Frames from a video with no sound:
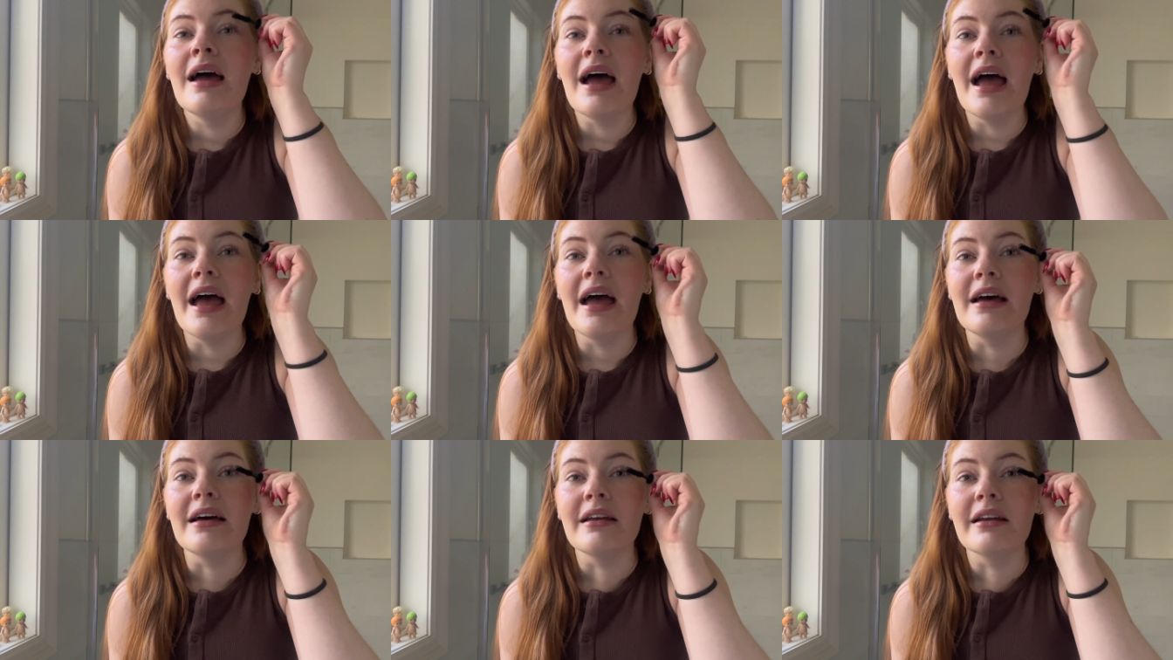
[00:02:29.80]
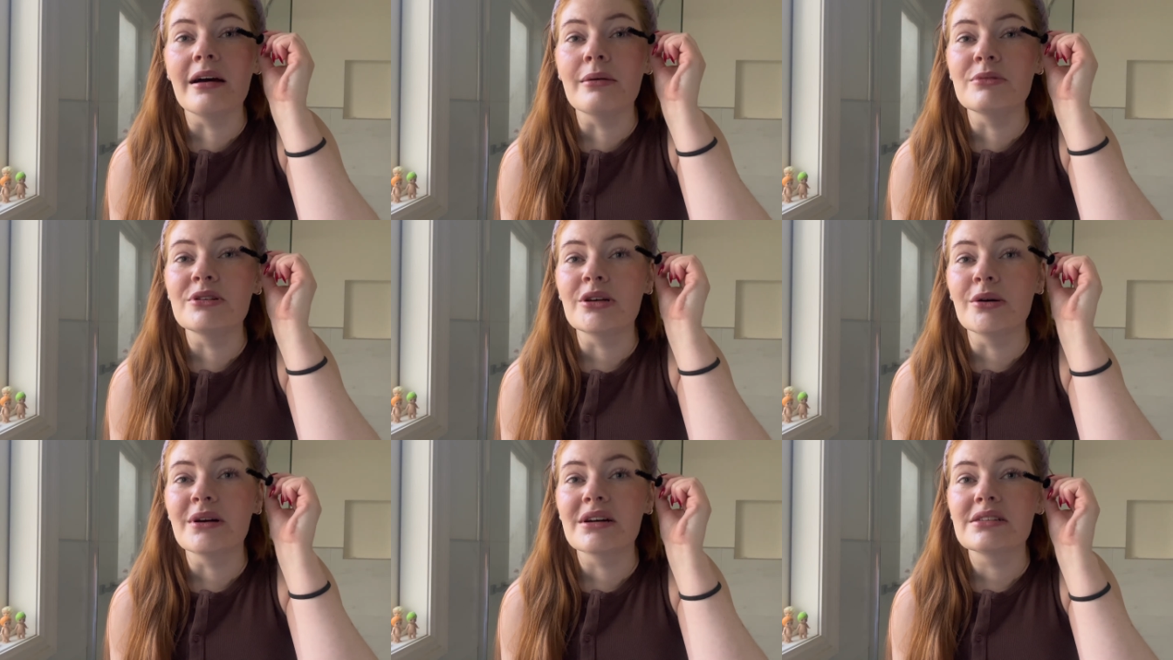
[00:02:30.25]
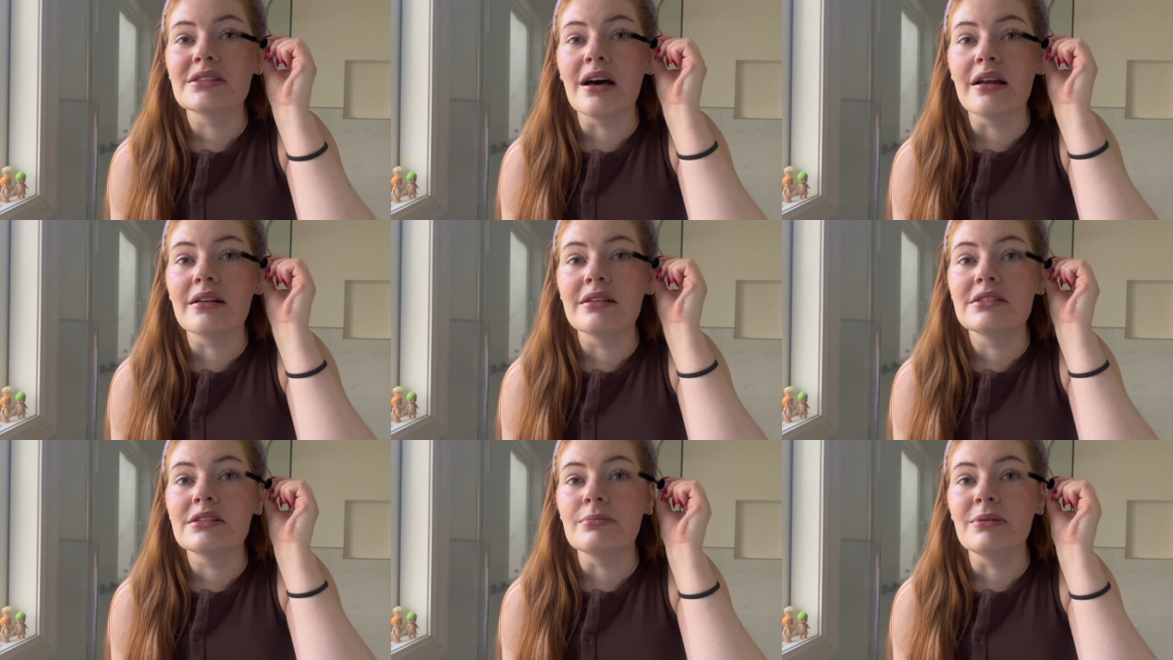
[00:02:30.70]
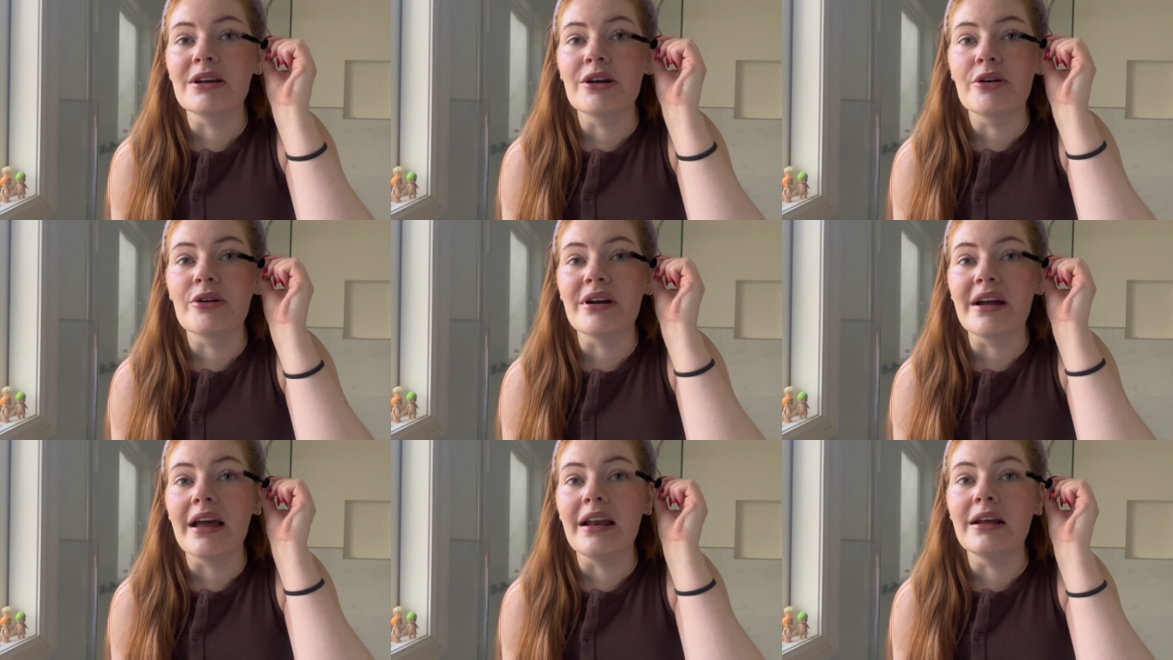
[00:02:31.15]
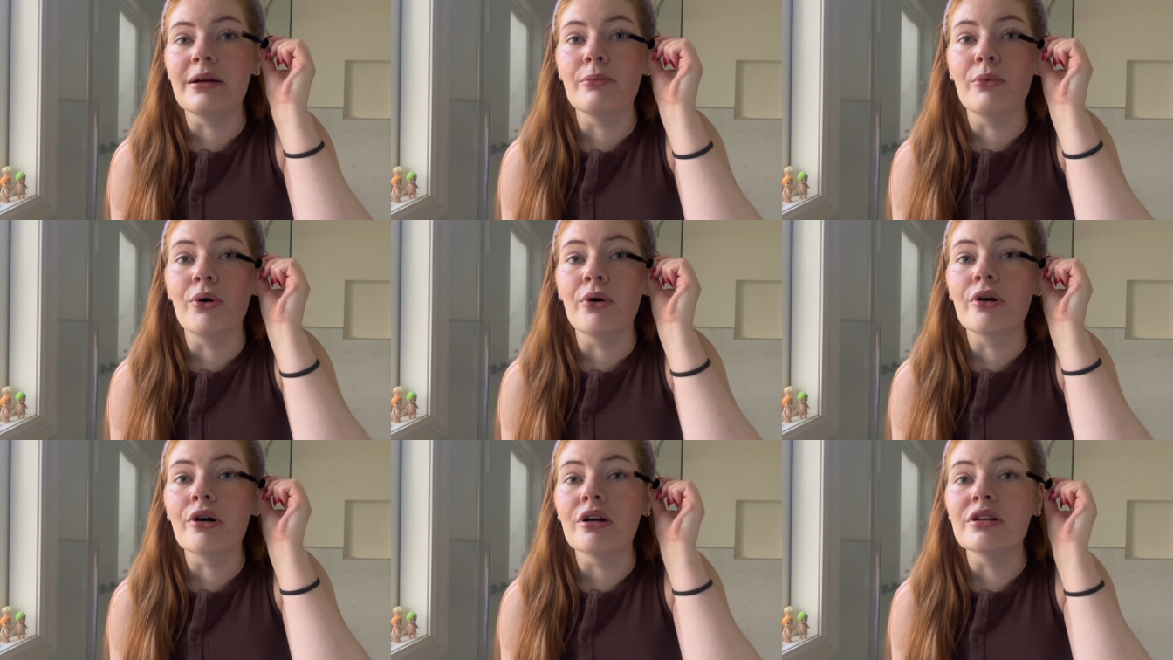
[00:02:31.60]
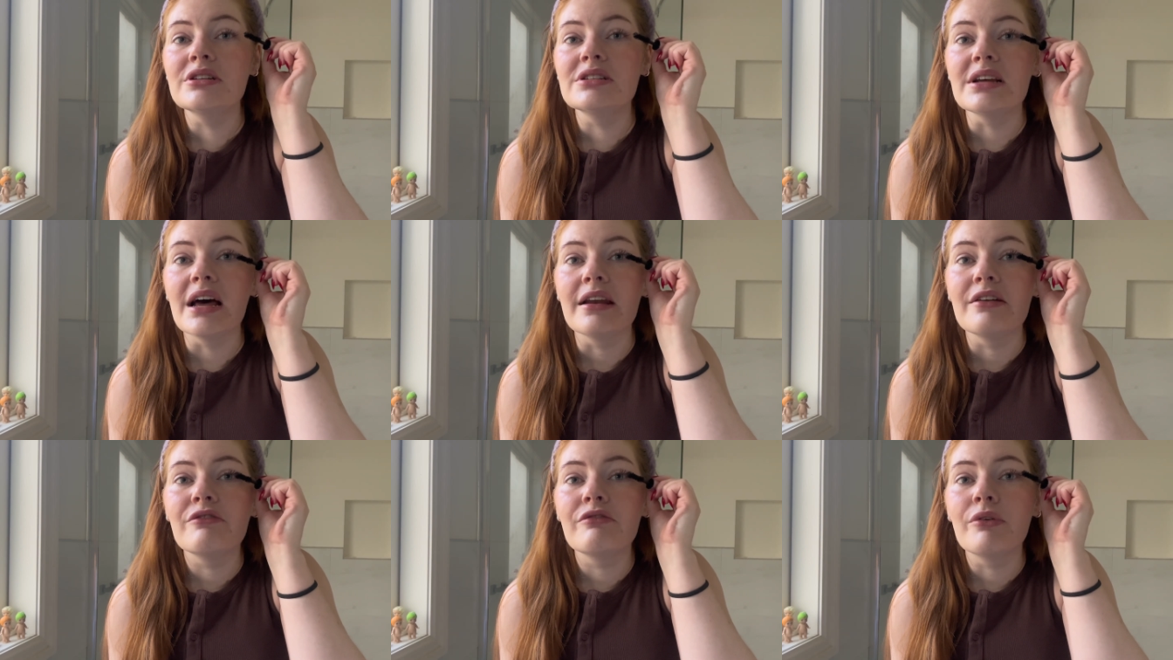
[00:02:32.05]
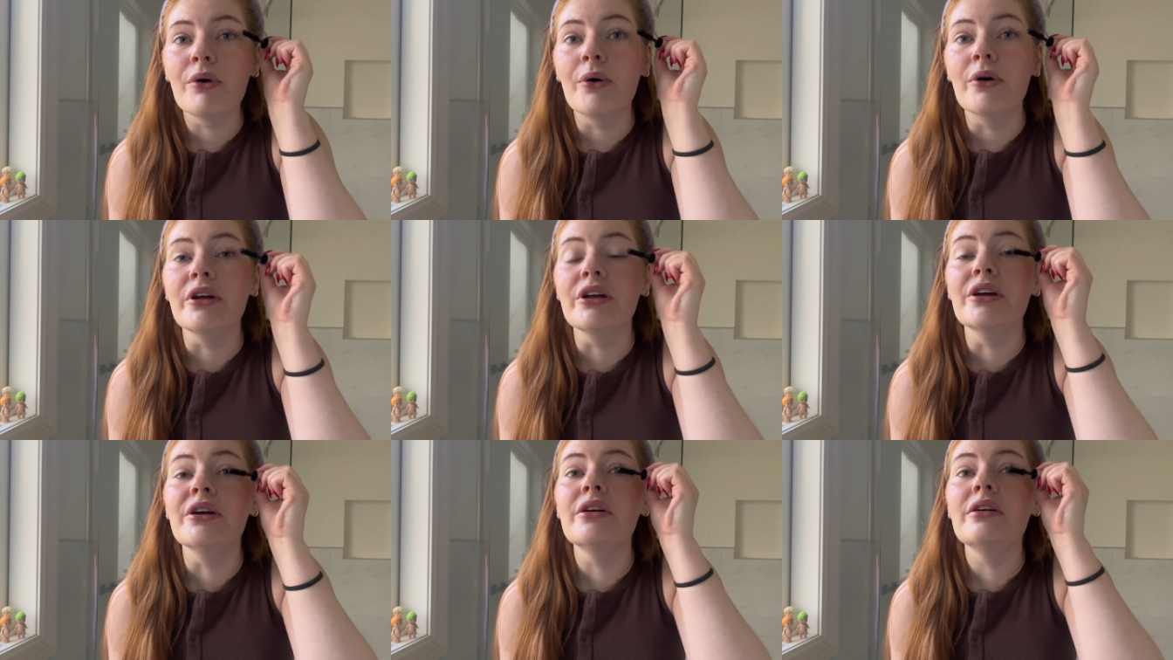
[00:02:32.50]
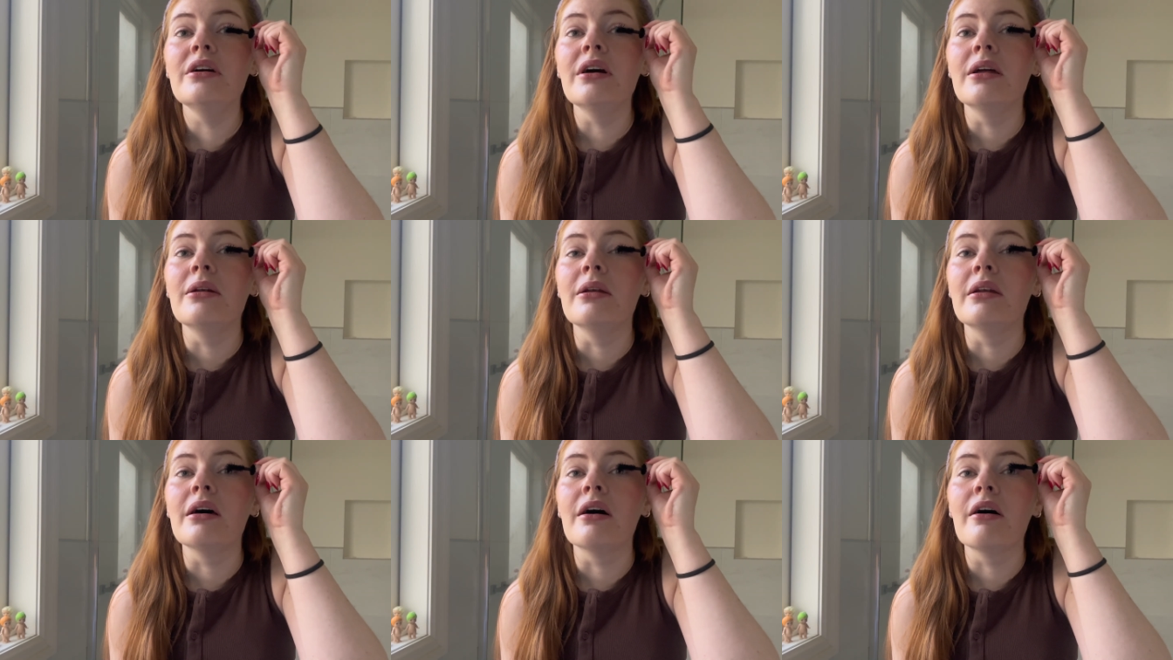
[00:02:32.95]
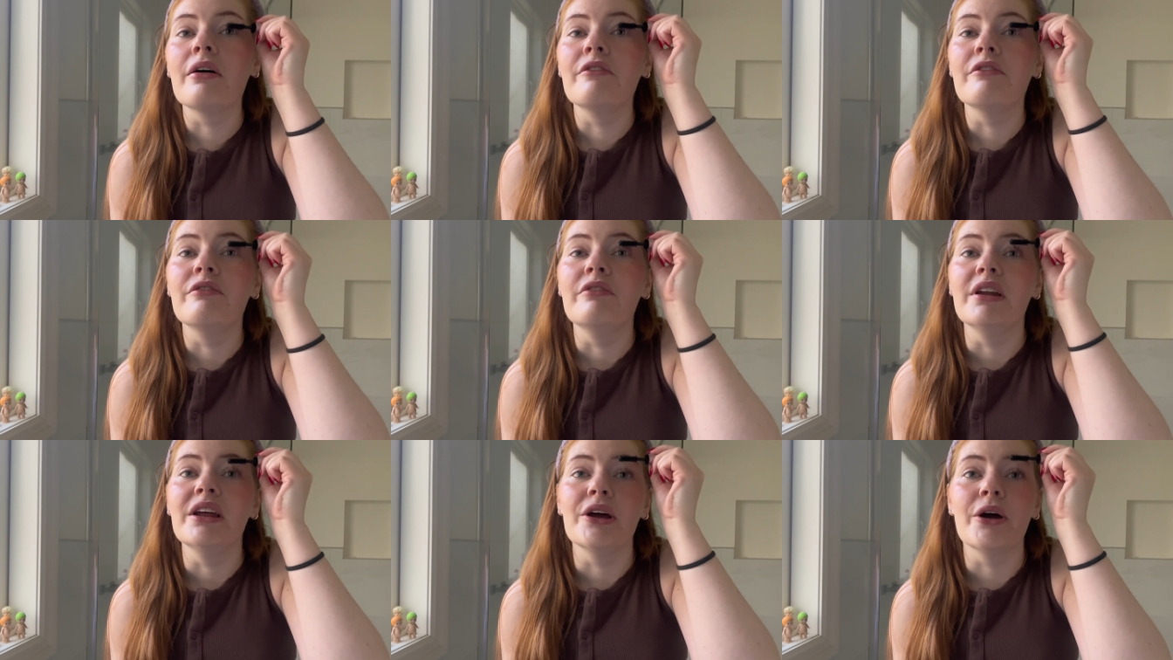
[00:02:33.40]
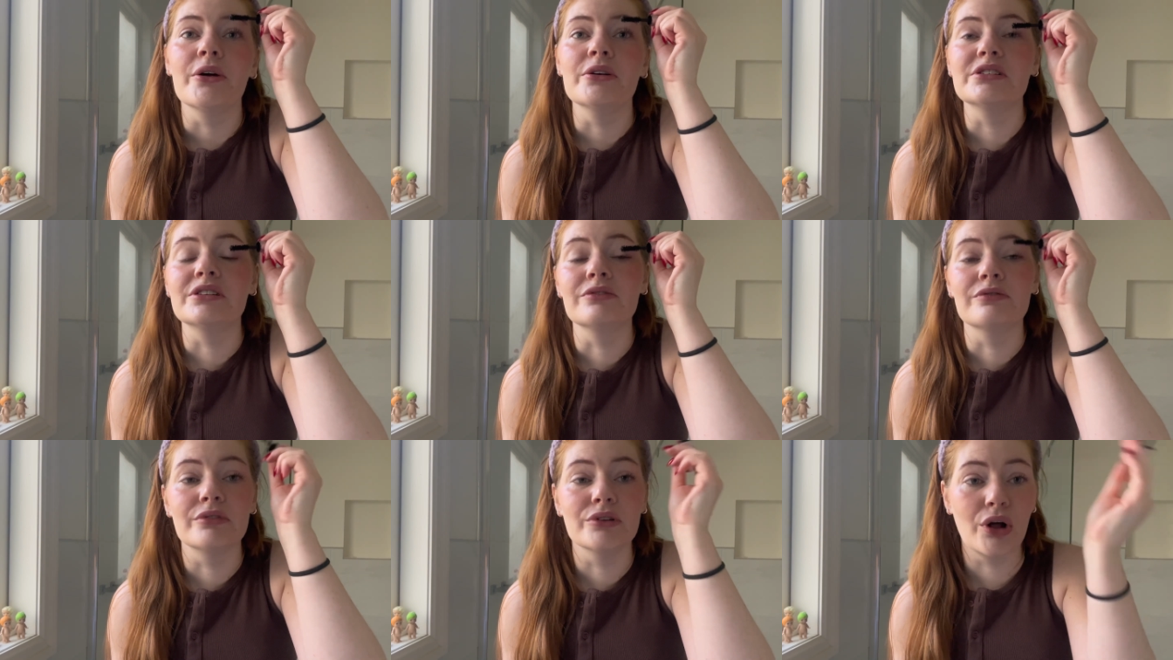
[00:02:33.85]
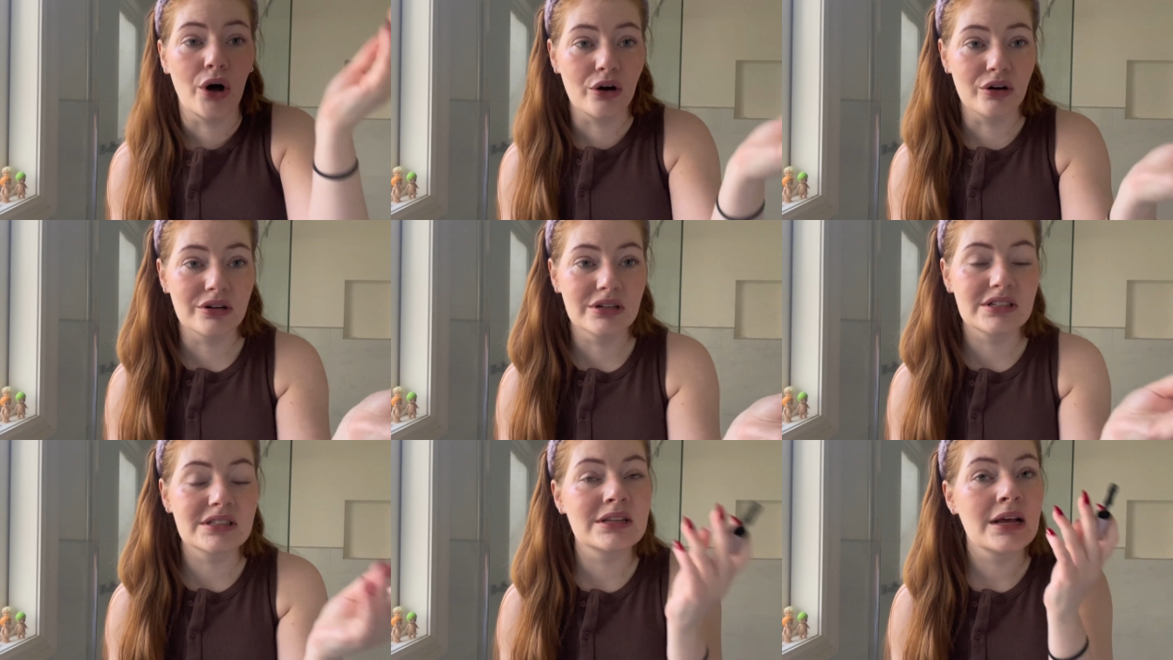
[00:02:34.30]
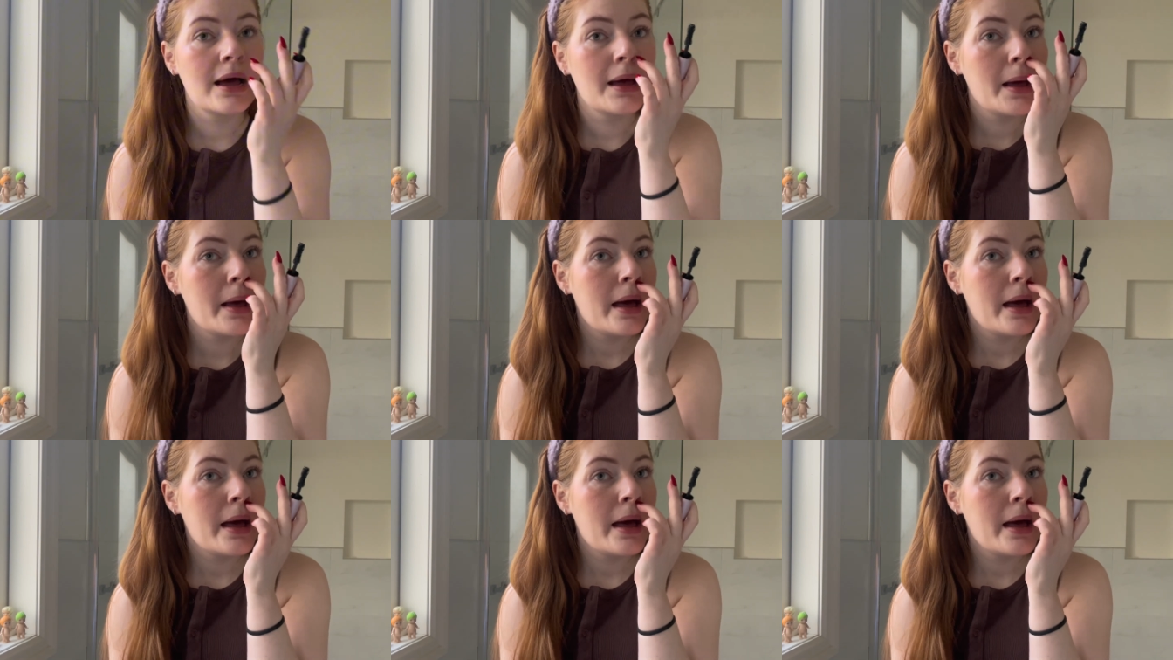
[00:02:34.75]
And I'm so excited to be creating more content for you and videos and vlogs.